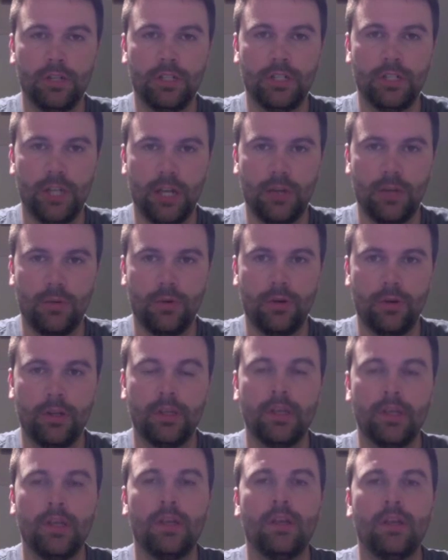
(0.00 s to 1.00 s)
jQuery,
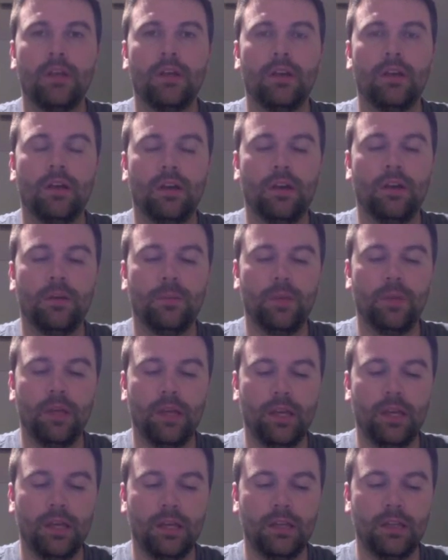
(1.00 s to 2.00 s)

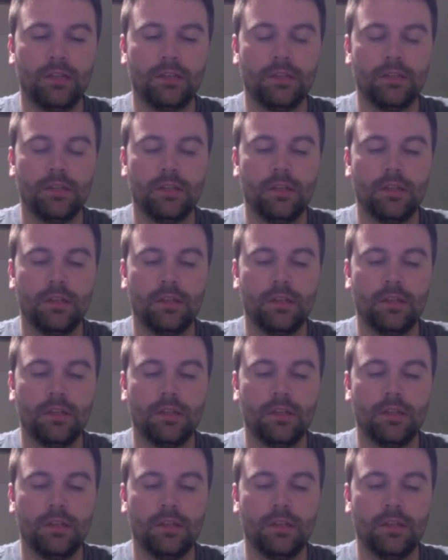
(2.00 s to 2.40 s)
and